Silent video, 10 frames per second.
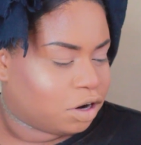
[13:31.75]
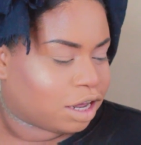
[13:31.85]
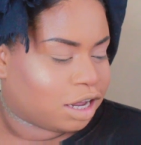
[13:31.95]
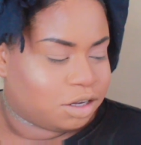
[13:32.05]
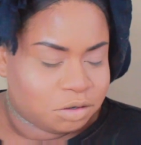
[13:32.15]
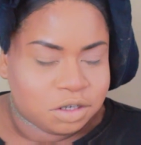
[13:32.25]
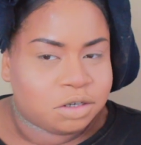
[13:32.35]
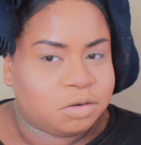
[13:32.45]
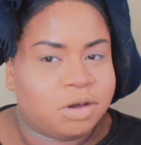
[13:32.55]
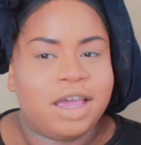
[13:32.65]
like I used
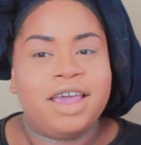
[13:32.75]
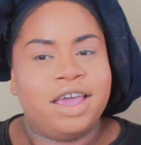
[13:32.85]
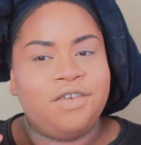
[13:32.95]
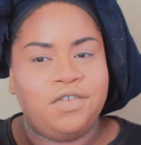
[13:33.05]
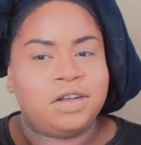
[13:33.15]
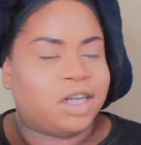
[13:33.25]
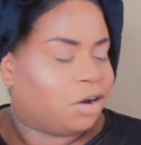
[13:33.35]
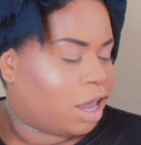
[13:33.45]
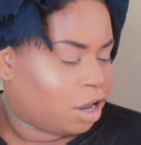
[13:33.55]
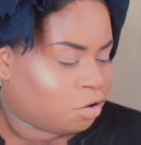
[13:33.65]
to, it feels okay,